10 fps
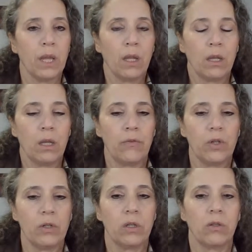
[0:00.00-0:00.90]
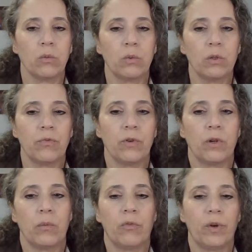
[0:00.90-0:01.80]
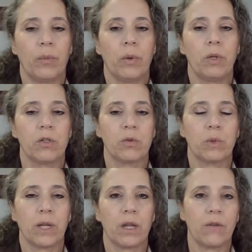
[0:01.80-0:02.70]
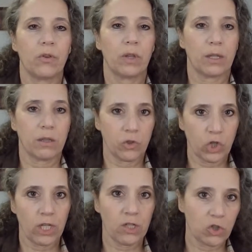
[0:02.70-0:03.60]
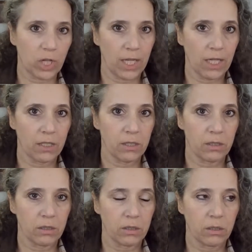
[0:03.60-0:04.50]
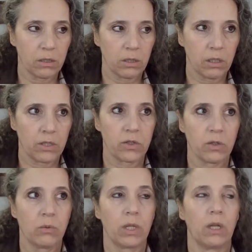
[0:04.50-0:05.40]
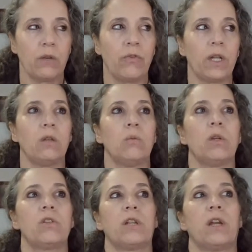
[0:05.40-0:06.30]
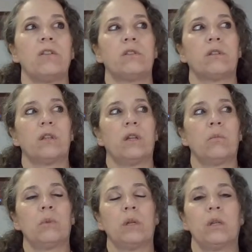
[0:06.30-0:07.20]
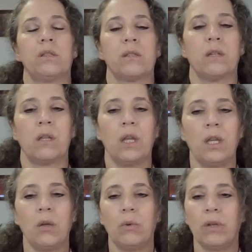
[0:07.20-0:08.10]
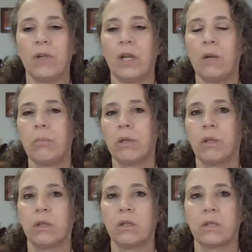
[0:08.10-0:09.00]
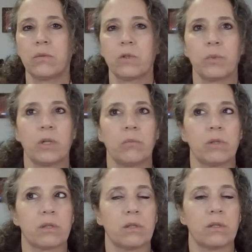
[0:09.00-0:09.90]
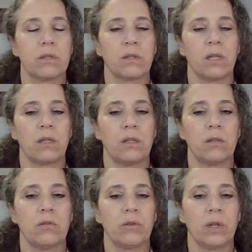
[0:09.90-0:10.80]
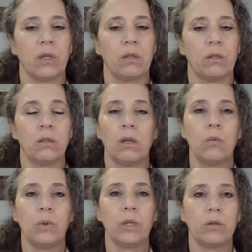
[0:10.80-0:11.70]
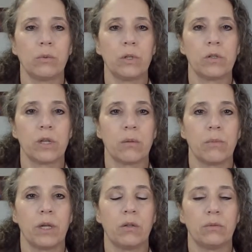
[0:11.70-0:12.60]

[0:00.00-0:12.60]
Never heard another word from them because right after that, they changed hands. And so when I finally reached out to them and said, "Hey, whatever happened to this? I was promised this, that, and the other thing." "Oh, we don't know what you're talking about."